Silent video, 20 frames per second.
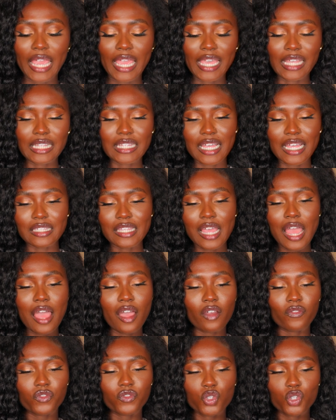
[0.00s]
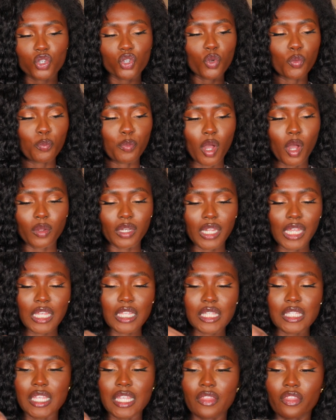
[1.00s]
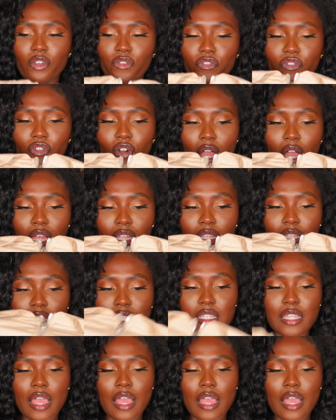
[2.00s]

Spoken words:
It does have 2 bonings in the front.